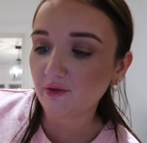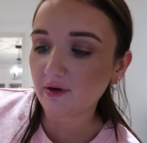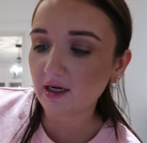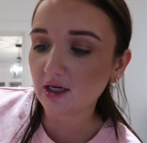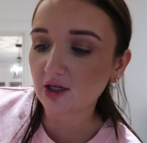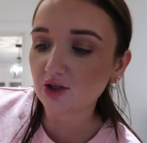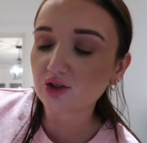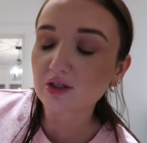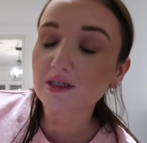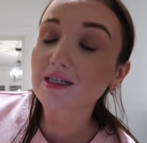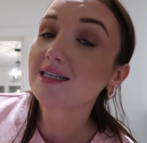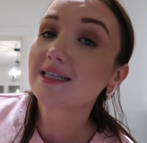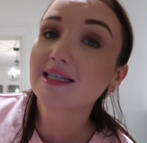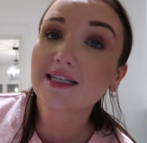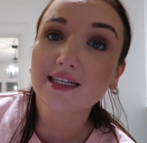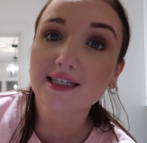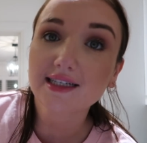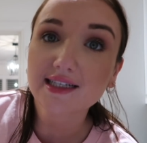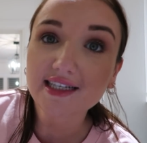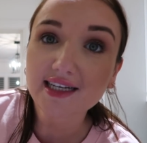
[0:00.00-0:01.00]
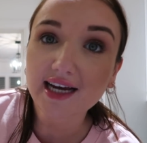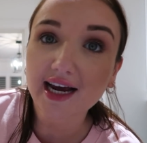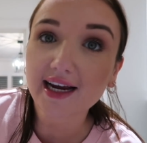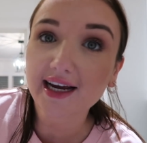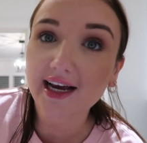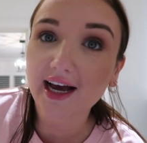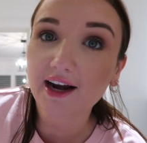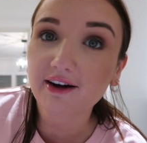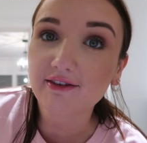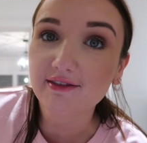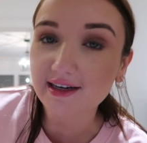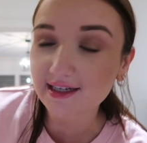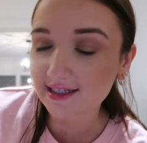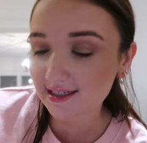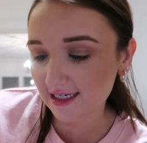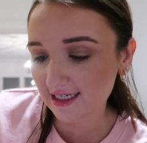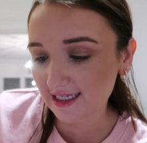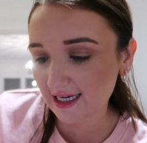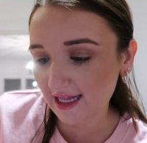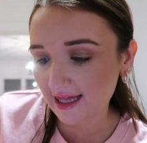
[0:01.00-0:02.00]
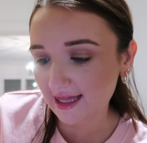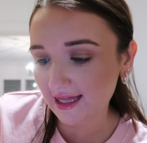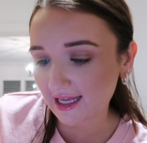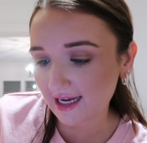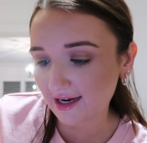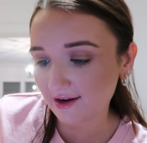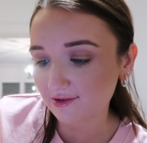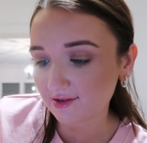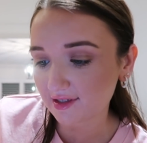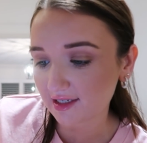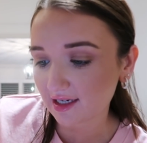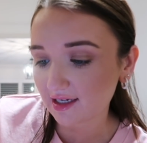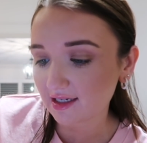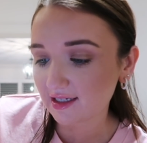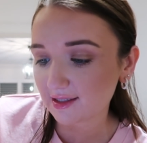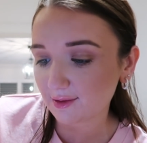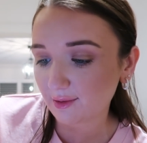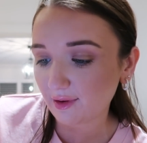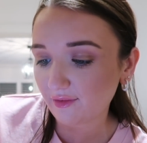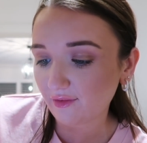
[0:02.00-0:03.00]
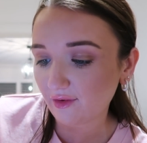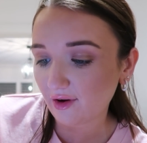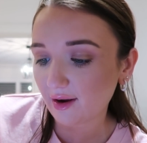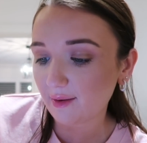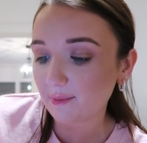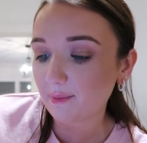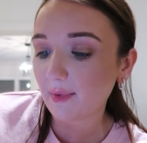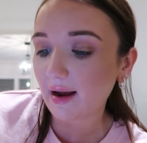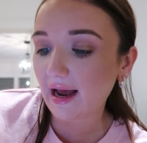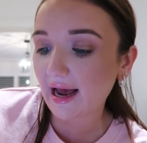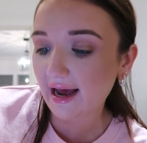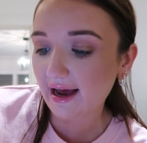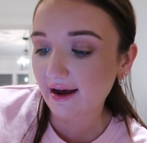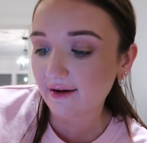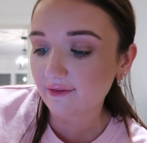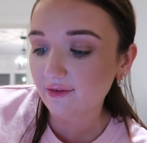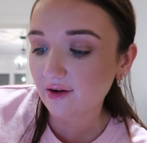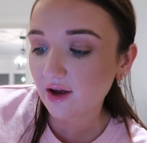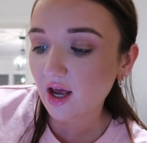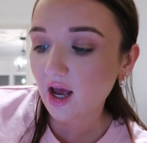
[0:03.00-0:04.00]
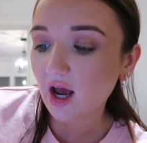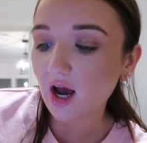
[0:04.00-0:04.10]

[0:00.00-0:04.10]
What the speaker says: 368 calories to 10,000. So if I have